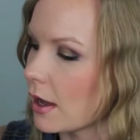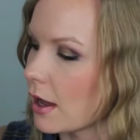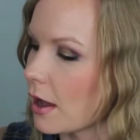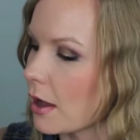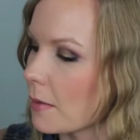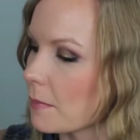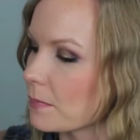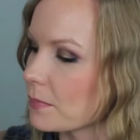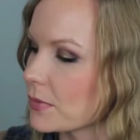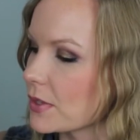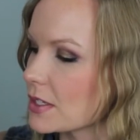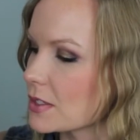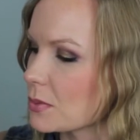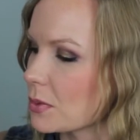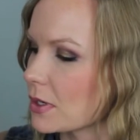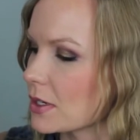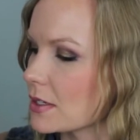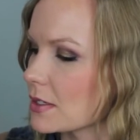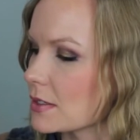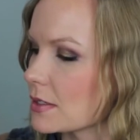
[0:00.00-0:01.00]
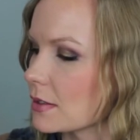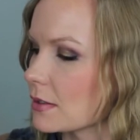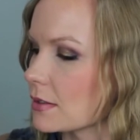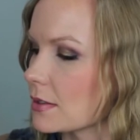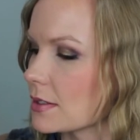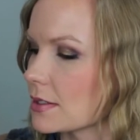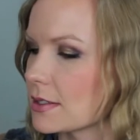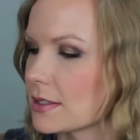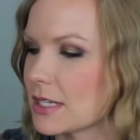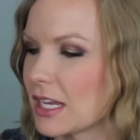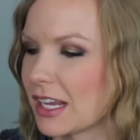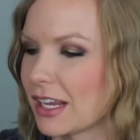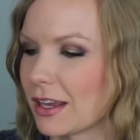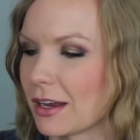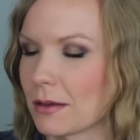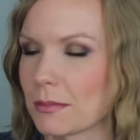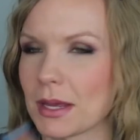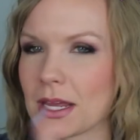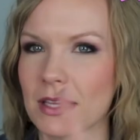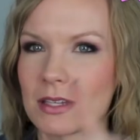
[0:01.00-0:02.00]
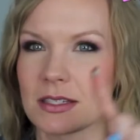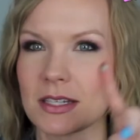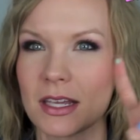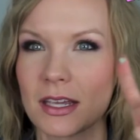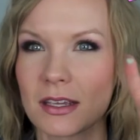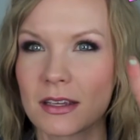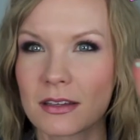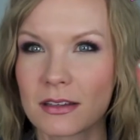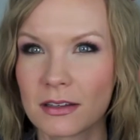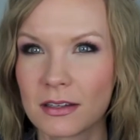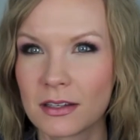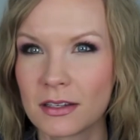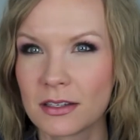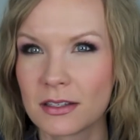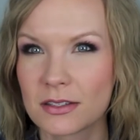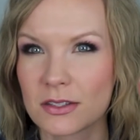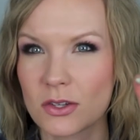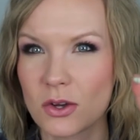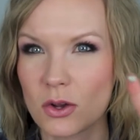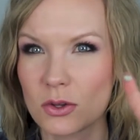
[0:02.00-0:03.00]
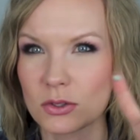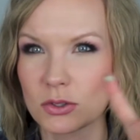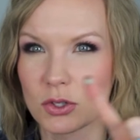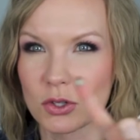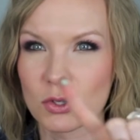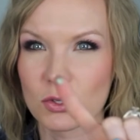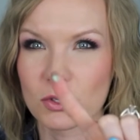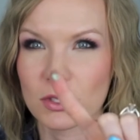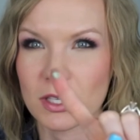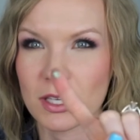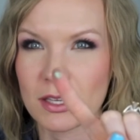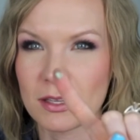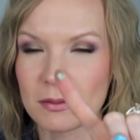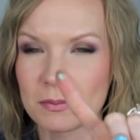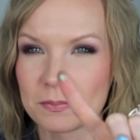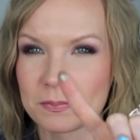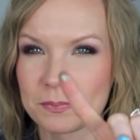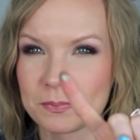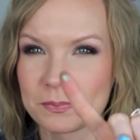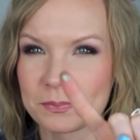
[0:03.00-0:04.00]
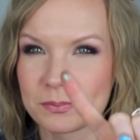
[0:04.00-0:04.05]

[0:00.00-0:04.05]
Um, this one is stinking amazing. It's called Girly.